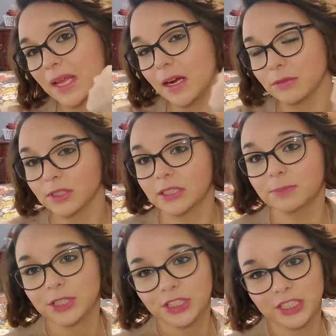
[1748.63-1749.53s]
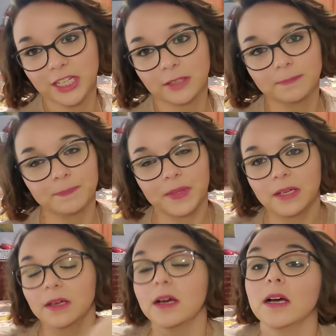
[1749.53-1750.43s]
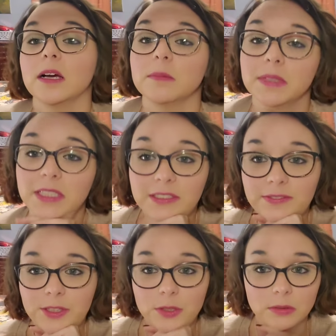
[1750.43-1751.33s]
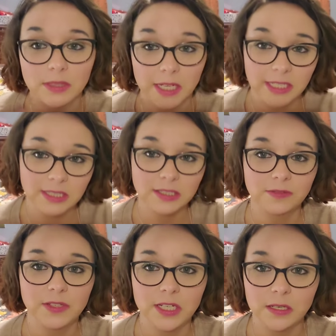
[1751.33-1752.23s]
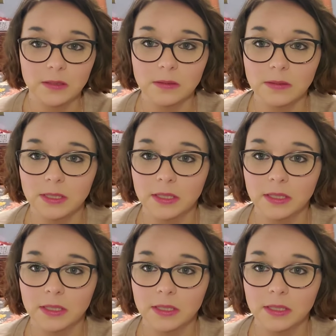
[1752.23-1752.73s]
I really appreciate them. Um, if you like this video,